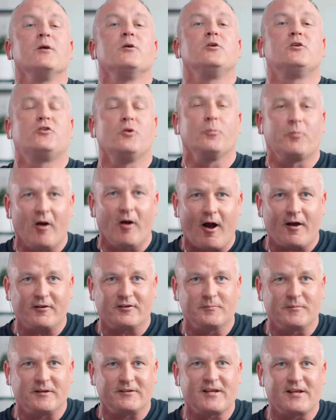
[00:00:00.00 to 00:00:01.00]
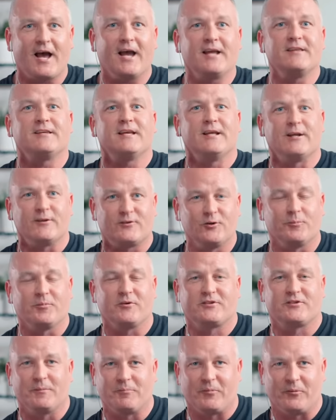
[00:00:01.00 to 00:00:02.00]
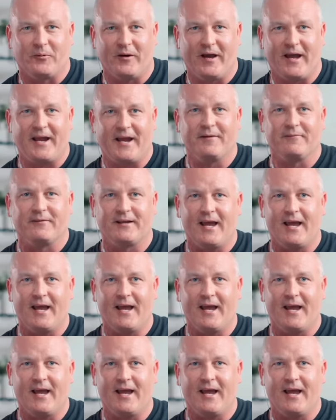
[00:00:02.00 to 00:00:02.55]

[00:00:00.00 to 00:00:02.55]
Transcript: uh, super awesome designs in a super simple way.